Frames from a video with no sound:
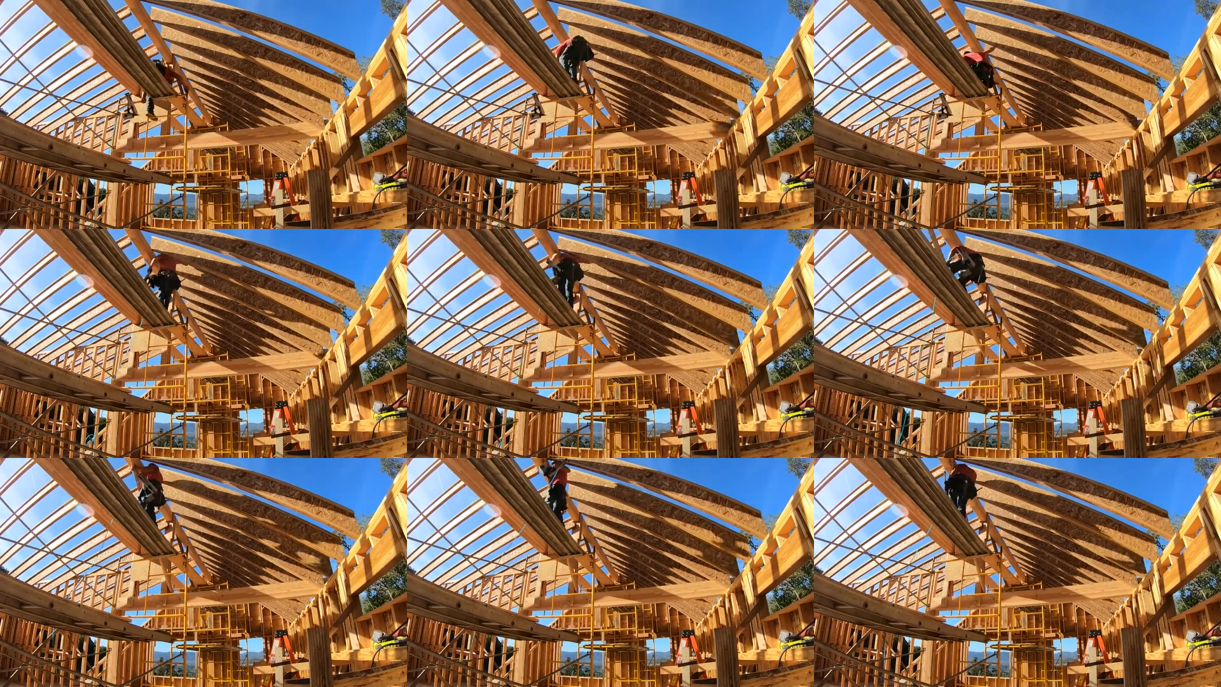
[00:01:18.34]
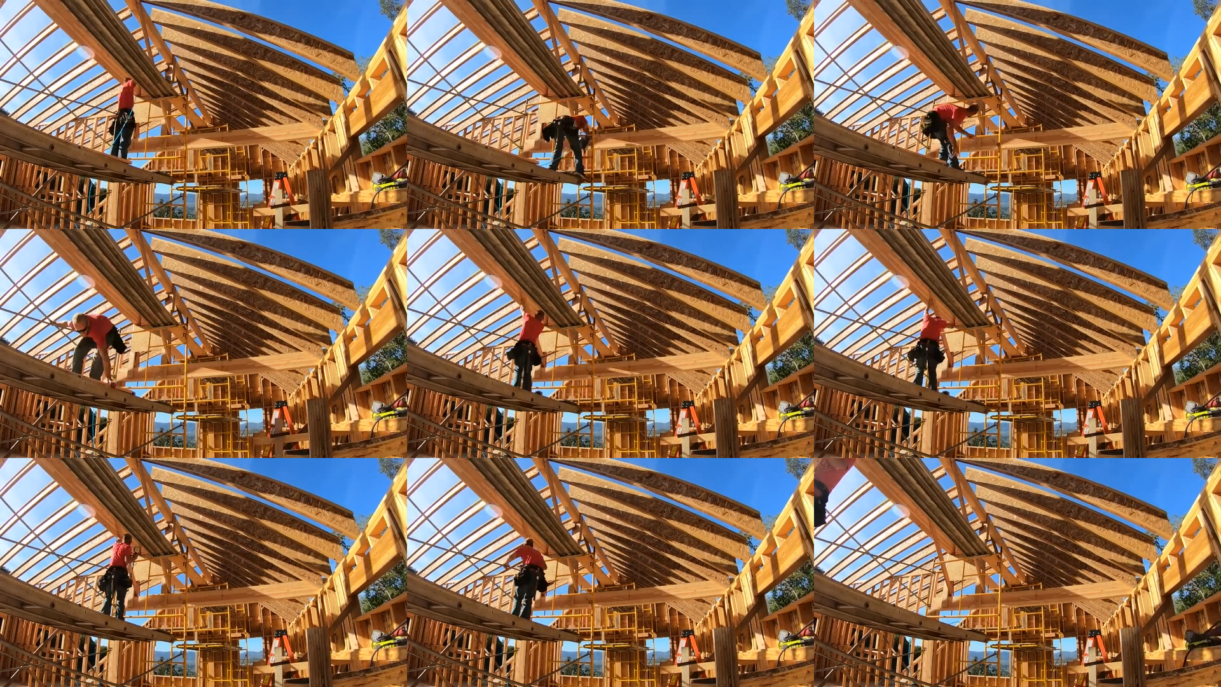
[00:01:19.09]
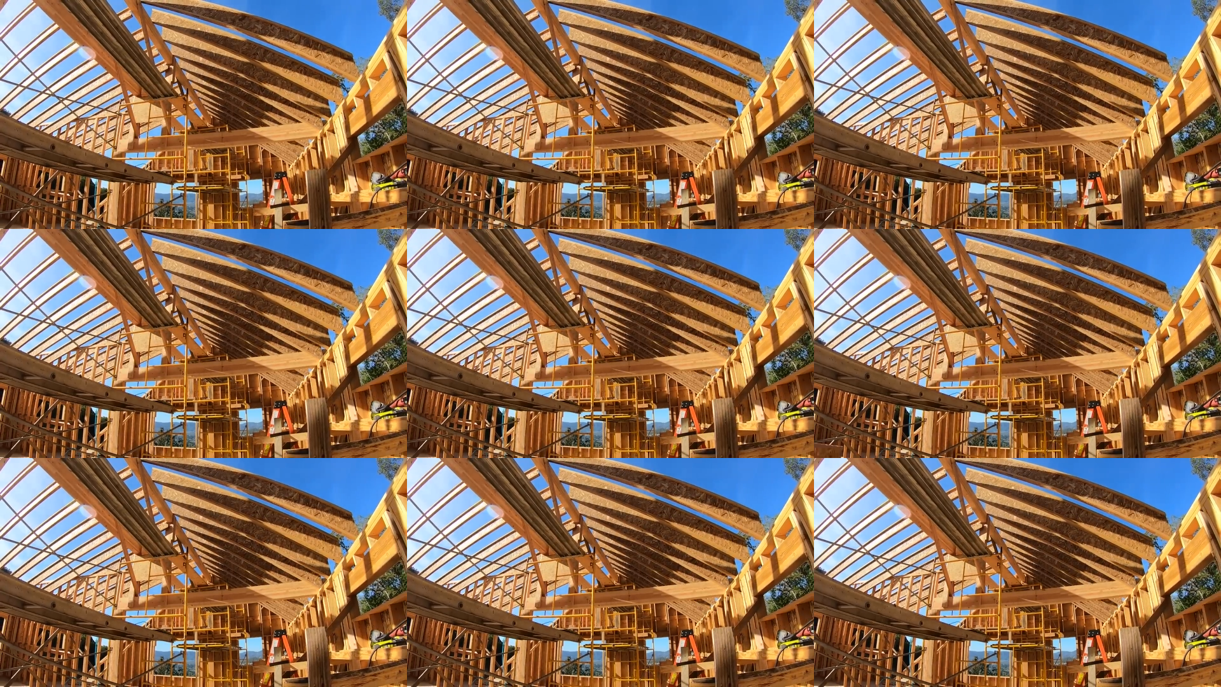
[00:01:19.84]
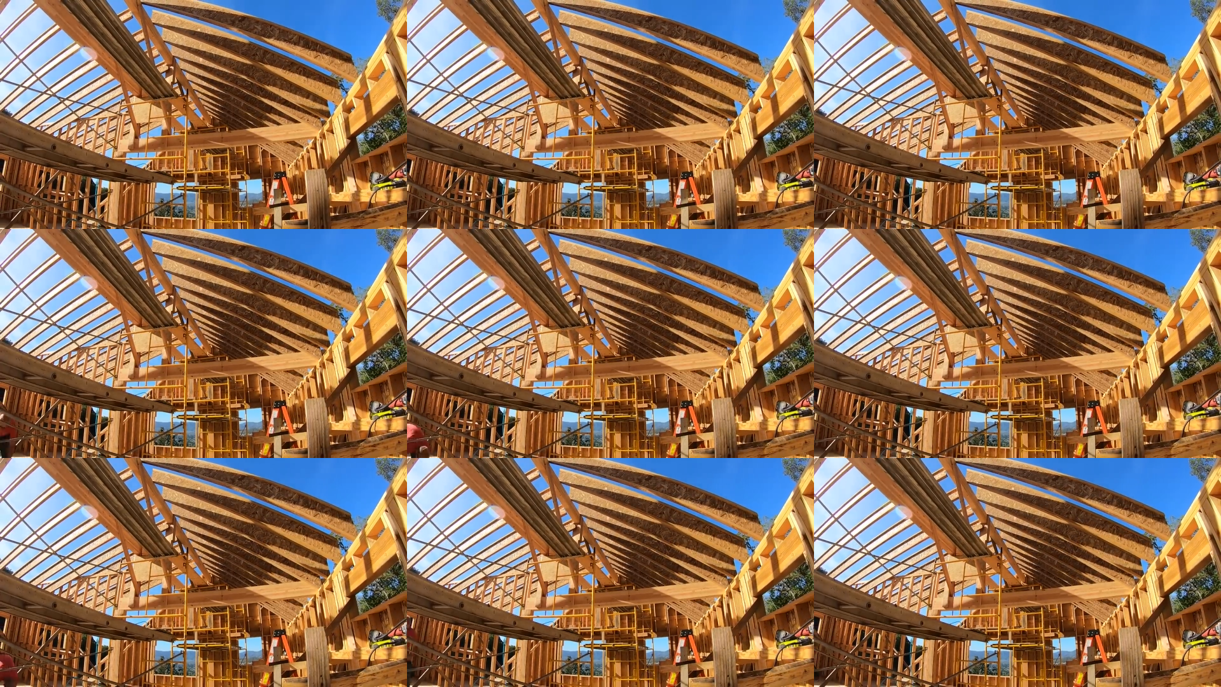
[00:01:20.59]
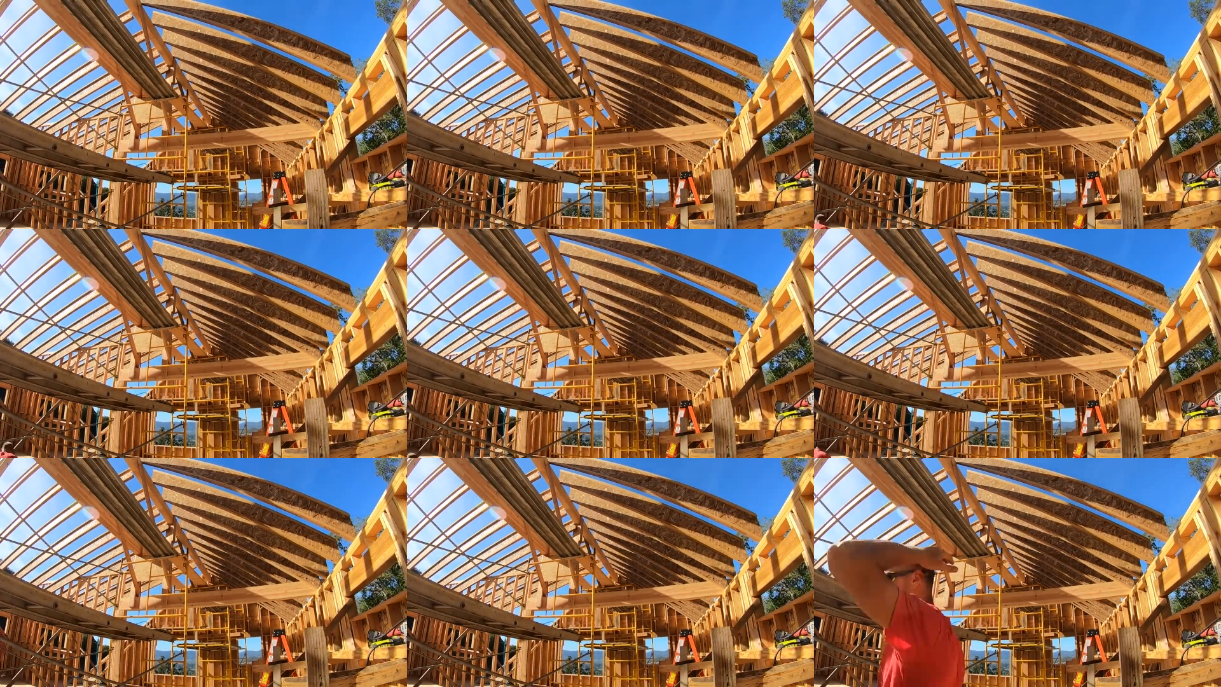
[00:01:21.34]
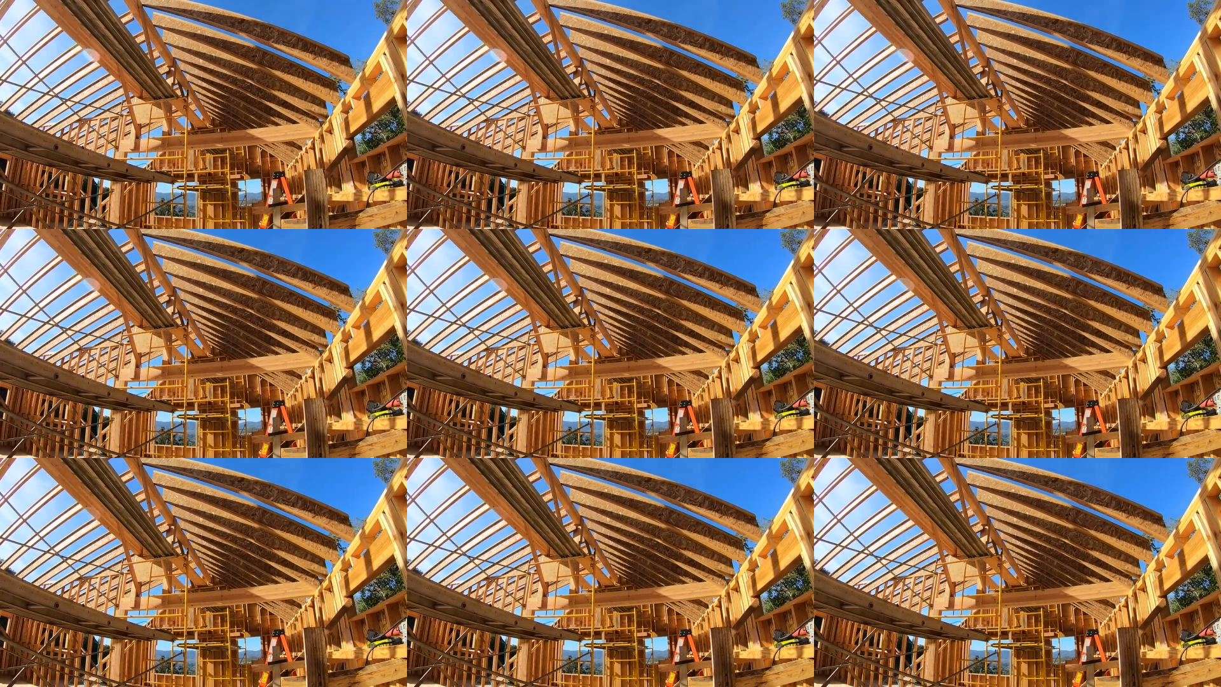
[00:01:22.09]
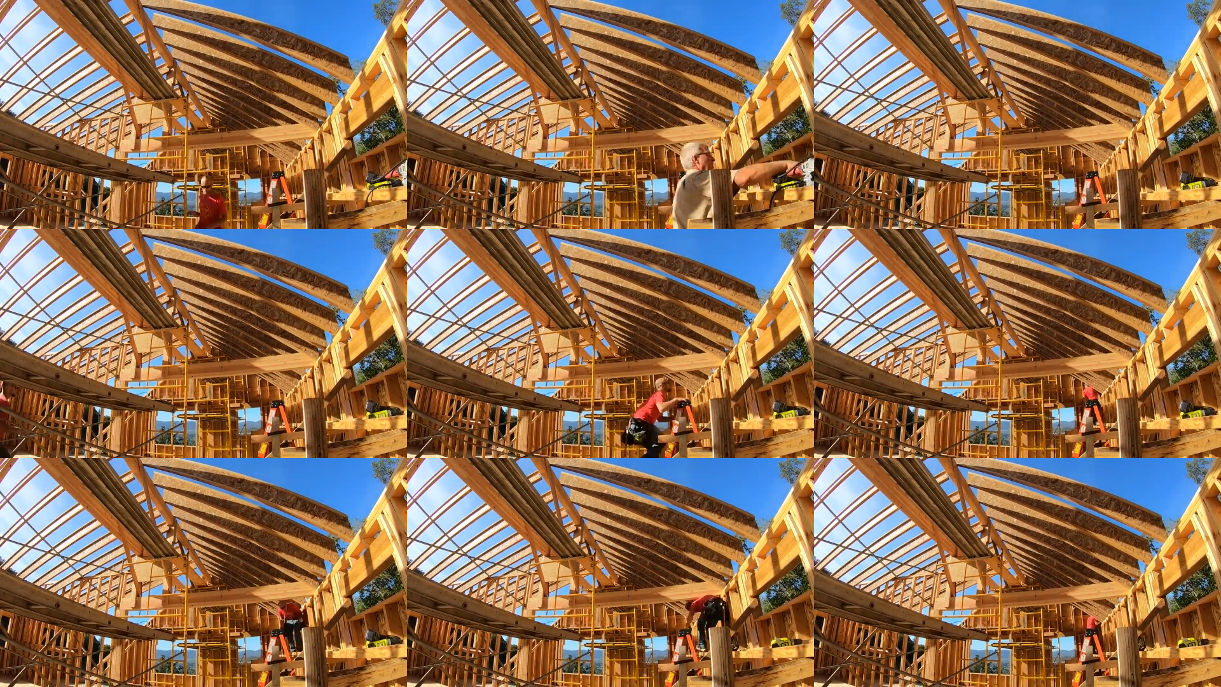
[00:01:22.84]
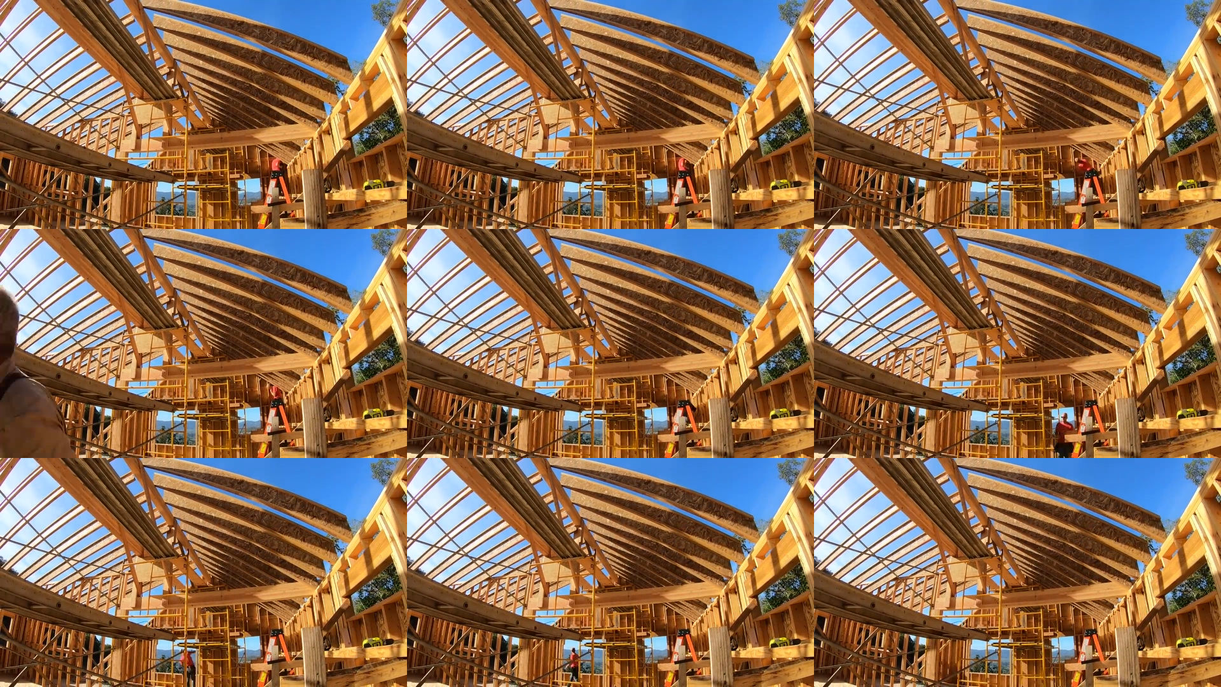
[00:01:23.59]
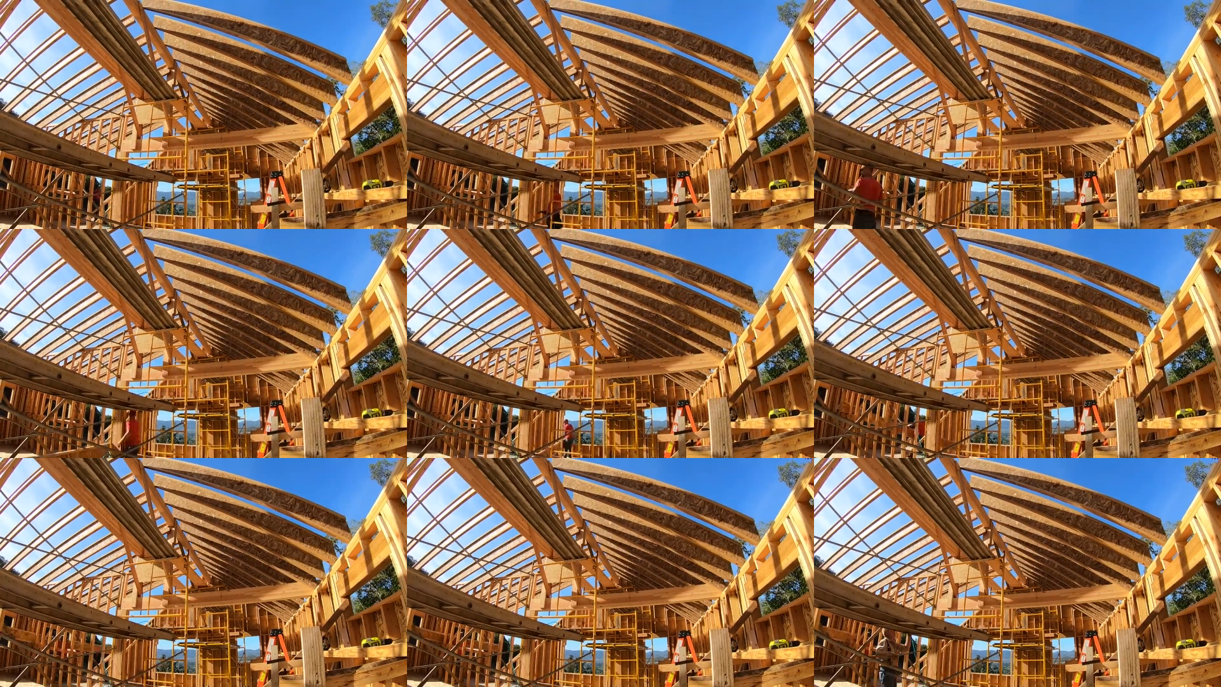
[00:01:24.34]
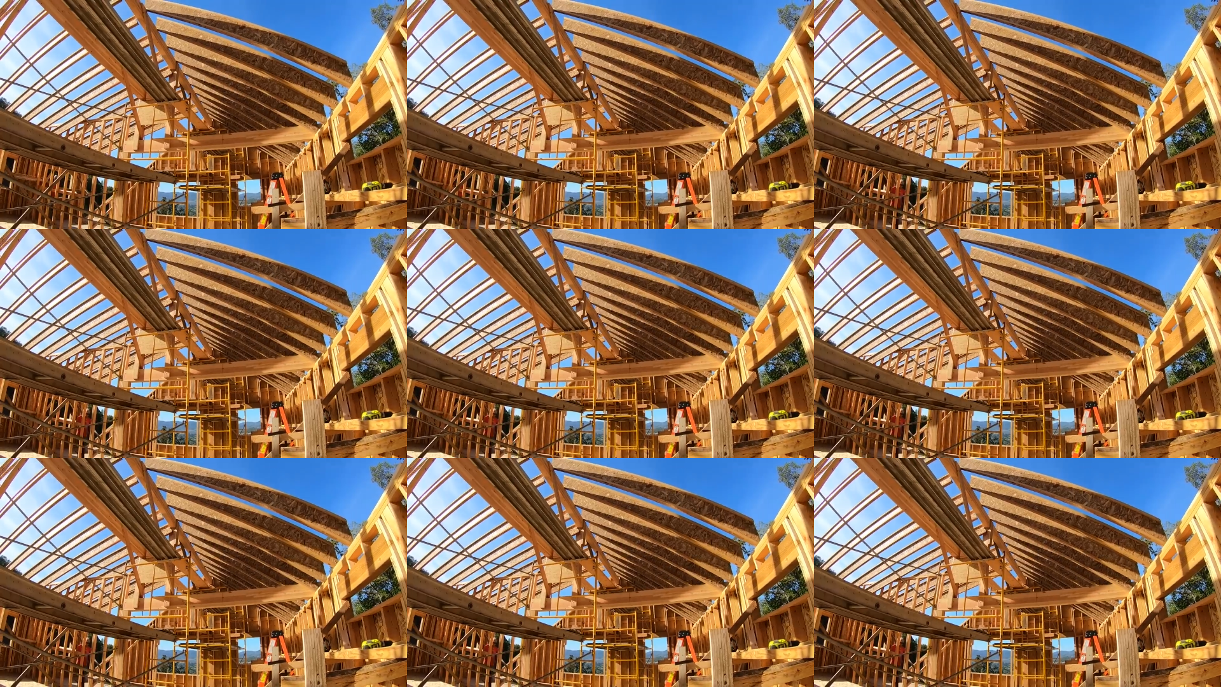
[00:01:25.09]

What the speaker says: No face is visible, so there are no lips to read.